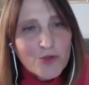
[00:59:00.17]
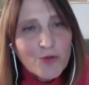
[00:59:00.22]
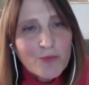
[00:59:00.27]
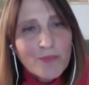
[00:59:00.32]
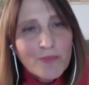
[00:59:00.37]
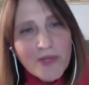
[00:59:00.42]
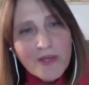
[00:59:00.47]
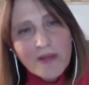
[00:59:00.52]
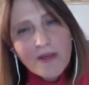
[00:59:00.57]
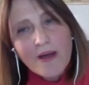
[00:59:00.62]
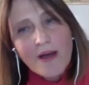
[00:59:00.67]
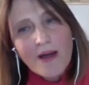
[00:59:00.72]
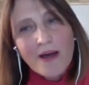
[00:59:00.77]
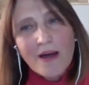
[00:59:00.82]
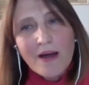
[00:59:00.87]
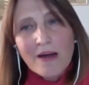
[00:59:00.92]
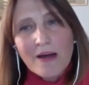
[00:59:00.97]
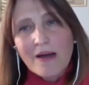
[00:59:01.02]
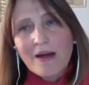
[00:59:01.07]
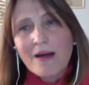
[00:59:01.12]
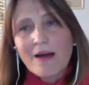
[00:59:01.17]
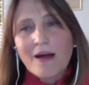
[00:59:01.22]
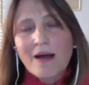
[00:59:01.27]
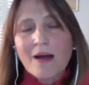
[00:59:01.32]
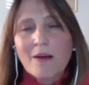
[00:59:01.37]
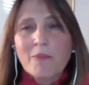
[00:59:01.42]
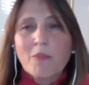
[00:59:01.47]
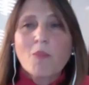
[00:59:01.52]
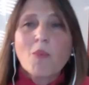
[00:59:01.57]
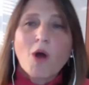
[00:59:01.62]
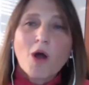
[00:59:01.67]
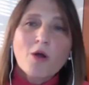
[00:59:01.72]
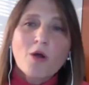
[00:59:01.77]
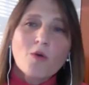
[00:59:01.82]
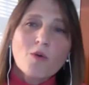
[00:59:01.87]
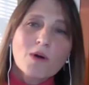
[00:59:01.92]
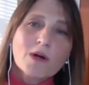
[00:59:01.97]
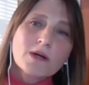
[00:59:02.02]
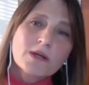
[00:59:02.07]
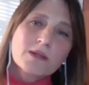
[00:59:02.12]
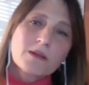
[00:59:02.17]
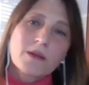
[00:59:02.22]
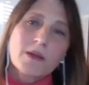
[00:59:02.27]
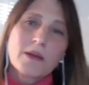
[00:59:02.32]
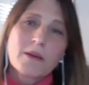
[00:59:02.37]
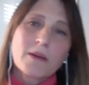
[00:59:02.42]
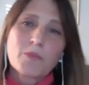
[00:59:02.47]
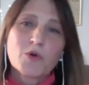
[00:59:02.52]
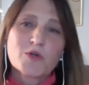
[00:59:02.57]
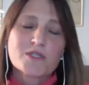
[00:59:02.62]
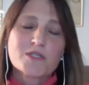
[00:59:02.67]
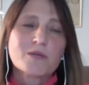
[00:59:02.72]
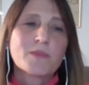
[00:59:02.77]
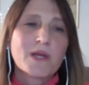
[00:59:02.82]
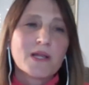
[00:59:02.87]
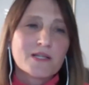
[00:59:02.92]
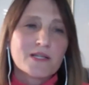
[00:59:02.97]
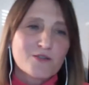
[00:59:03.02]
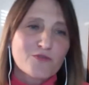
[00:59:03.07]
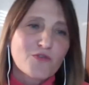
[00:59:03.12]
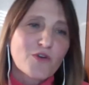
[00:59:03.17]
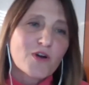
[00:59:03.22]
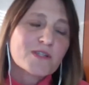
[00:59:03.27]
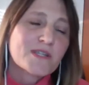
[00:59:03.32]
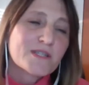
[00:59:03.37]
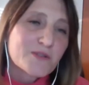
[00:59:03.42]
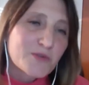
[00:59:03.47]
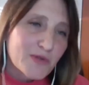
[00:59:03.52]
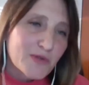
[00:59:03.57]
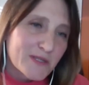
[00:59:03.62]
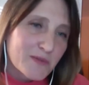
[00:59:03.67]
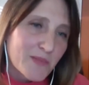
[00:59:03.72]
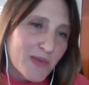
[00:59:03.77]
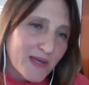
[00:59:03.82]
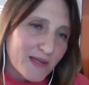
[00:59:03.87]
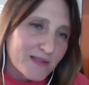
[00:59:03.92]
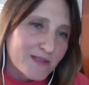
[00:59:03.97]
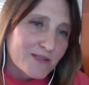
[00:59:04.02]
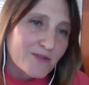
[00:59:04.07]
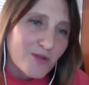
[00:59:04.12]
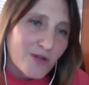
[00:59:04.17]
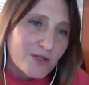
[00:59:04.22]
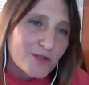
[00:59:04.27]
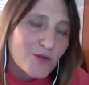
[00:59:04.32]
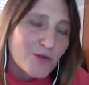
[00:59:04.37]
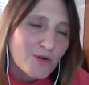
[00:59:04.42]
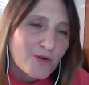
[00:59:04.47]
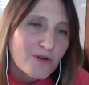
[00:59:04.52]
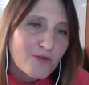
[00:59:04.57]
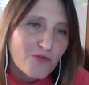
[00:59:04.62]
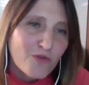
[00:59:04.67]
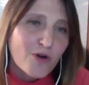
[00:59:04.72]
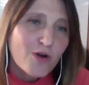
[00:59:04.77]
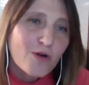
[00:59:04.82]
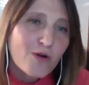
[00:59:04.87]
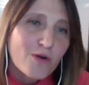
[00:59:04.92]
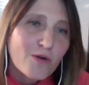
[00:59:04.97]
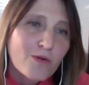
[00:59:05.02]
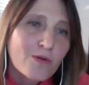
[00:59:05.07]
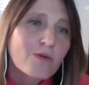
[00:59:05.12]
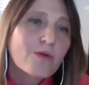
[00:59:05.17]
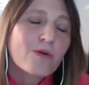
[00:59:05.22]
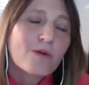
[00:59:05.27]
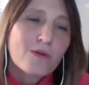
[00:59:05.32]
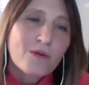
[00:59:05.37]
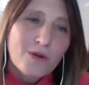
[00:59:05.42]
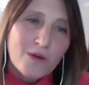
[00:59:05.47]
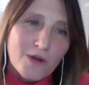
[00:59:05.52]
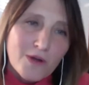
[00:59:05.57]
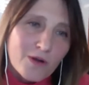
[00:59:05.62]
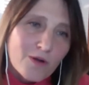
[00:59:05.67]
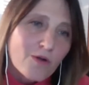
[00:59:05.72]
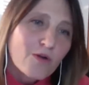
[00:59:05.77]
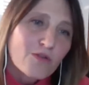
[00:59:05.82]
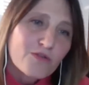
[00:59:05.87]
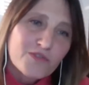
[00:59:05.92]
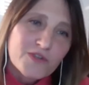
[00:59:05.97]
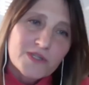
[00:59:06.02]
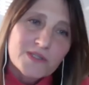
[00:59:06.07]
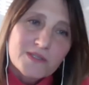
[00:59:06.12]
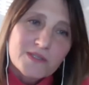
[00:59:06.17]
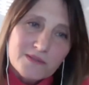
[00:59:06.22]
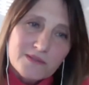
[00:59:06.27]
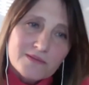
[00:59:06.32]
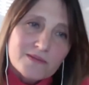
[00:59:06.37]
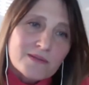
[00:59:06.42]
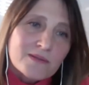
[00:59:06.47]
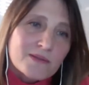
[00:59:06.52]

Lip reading: to be a possibility for the treatment, not only for COVID-19.